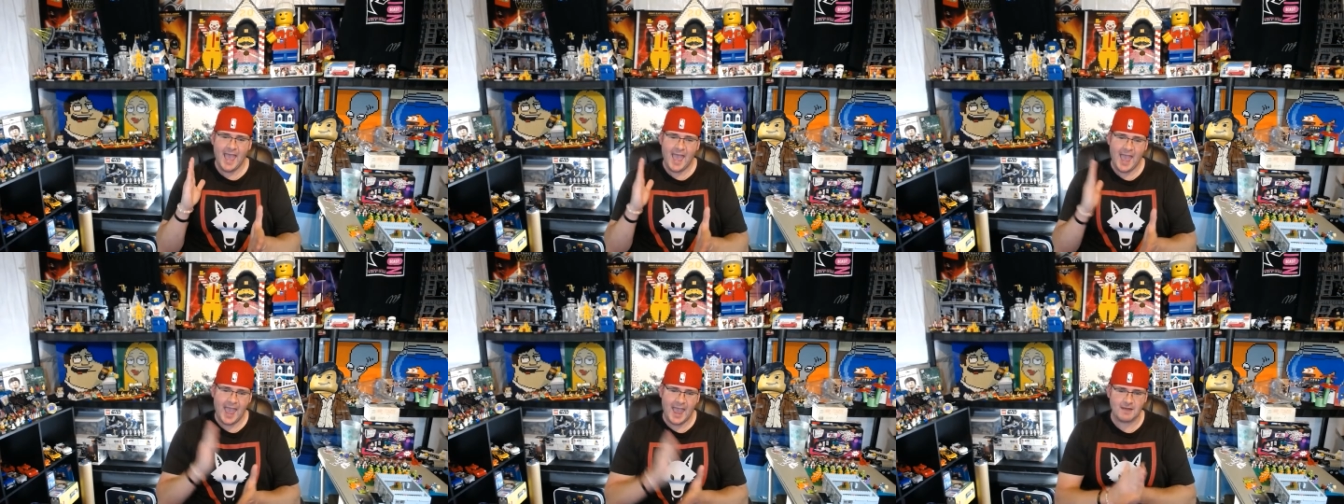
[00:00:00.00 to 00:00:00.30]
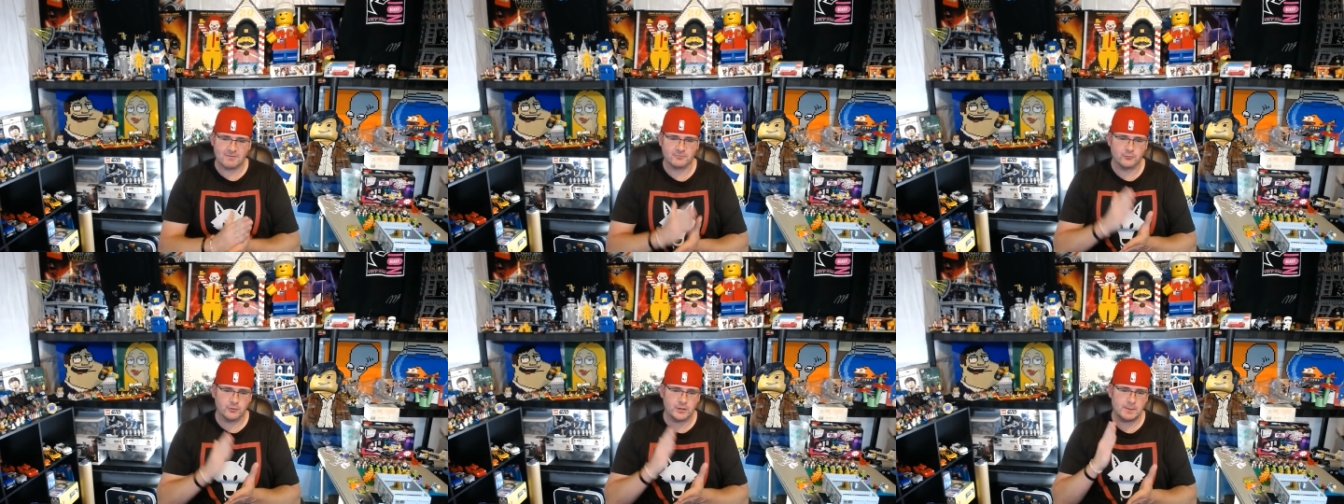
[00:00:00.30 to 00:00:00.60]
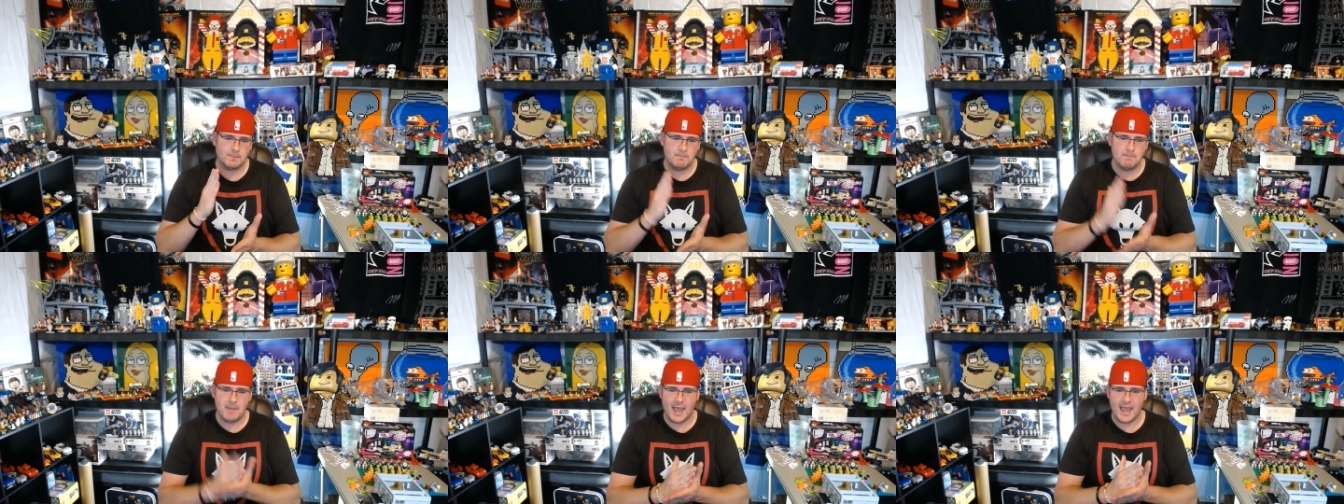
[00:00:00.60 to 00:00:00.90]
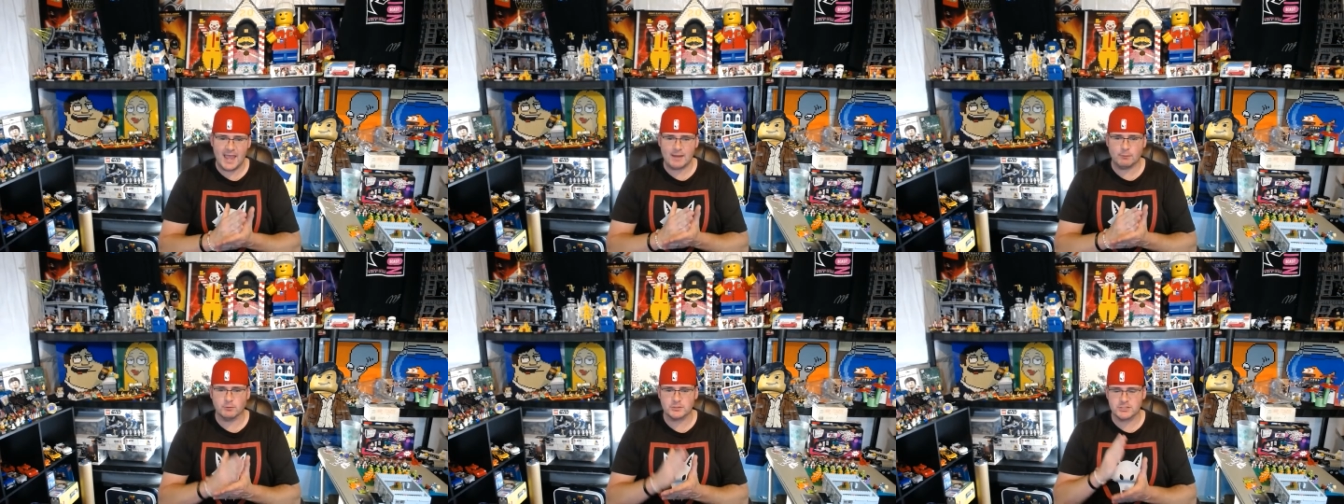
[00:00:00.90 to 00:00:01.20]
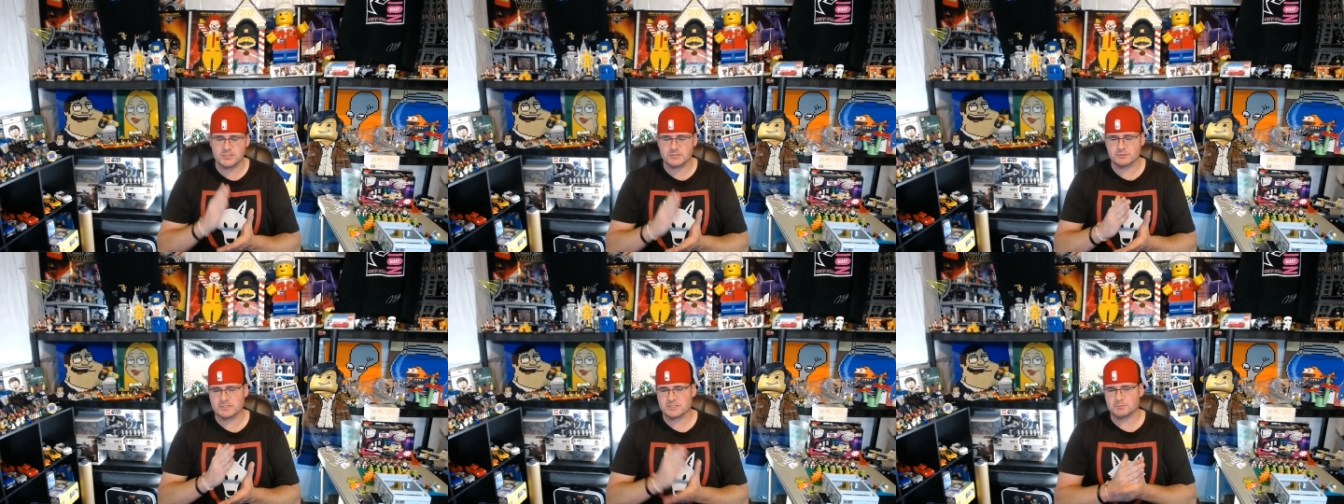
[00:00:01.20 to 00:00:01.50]
every May, which
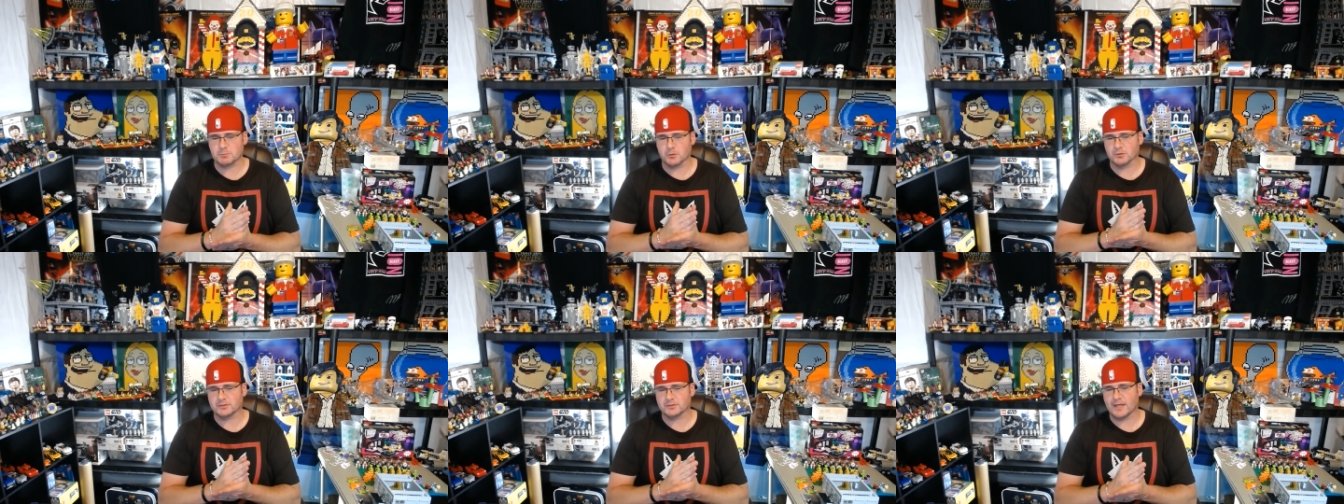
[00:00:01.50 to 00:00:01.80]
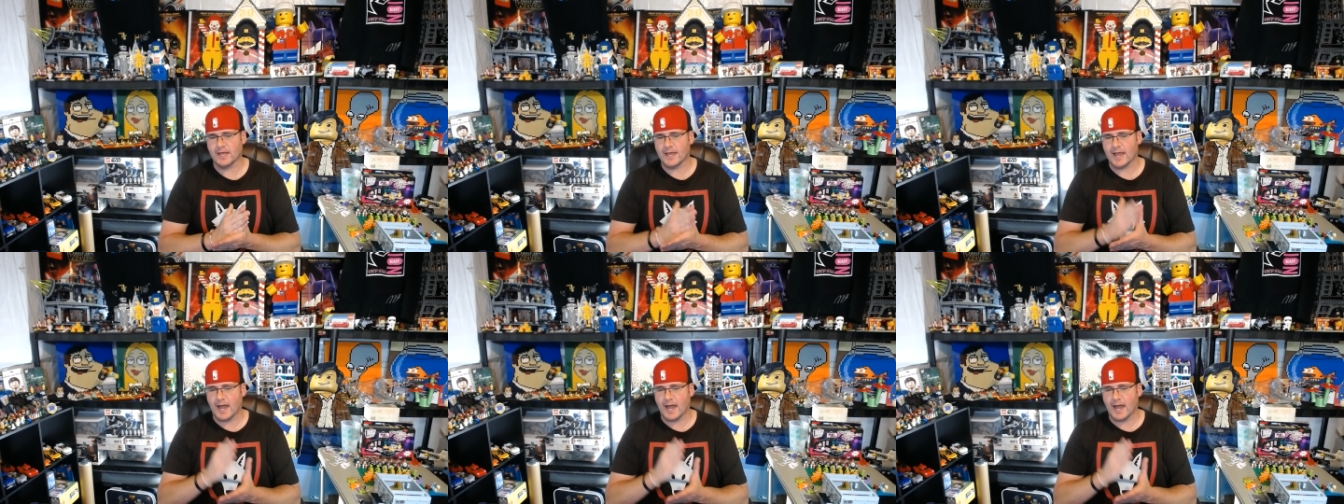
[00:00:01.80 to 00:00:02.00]
is his birthday,